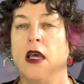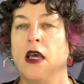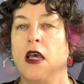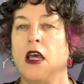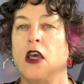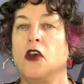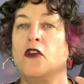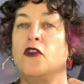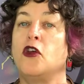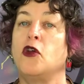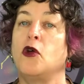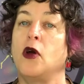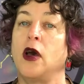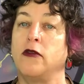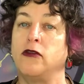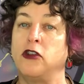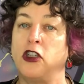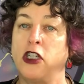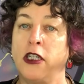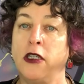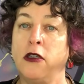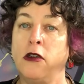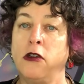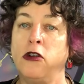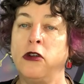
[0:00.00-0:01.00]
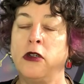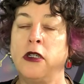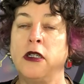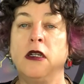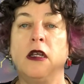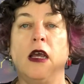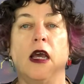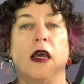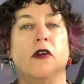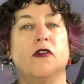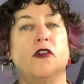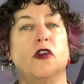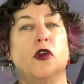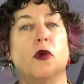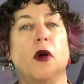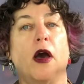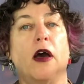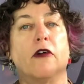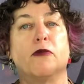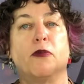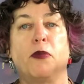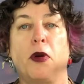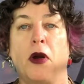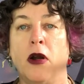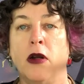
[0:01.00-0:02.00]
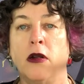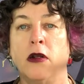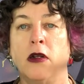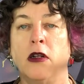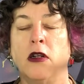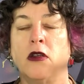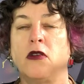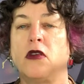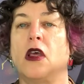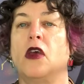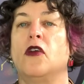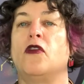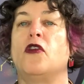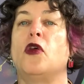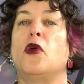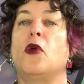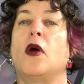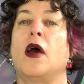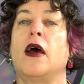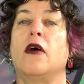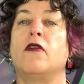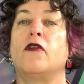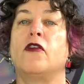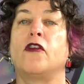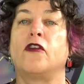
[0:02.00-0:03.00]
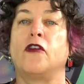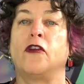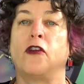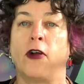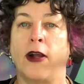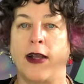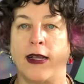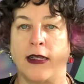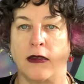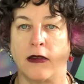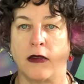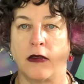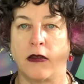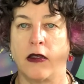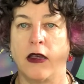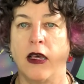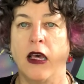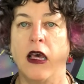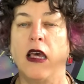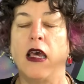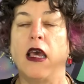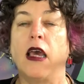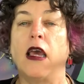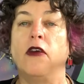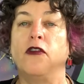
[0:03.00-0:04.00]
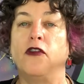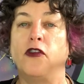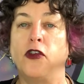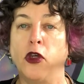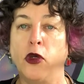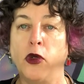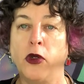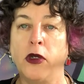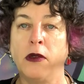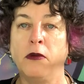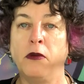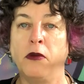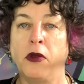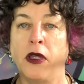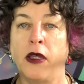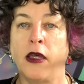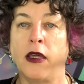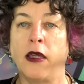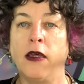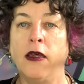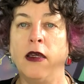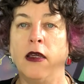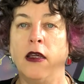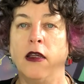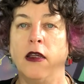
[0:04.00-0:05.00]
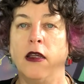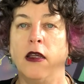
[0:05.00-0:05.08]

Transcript: If you have children, if you have partners, if you have friends, if you can be